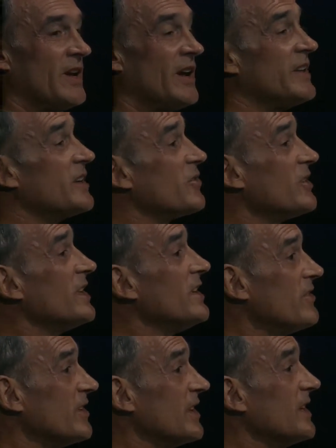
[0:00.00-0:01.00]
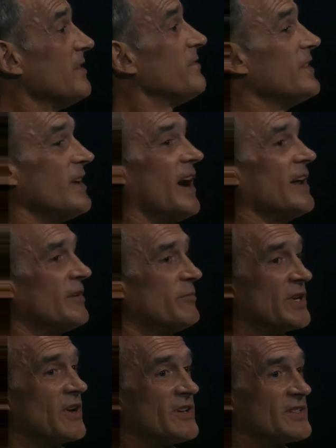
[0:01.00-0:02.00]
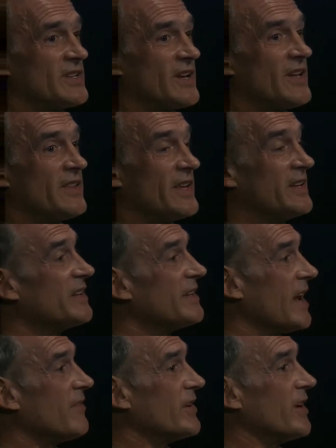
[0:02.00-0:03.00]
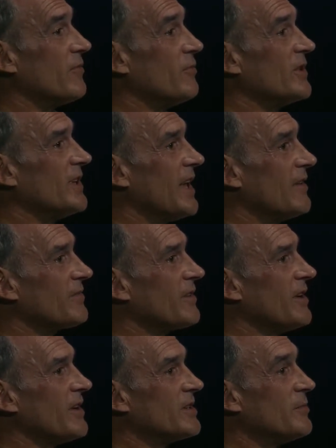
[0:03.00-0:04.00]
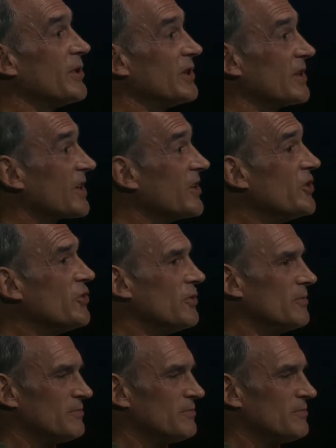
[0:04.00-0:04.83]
and they couldn't even leave the island because they didn't have enough wood left to build a canoe.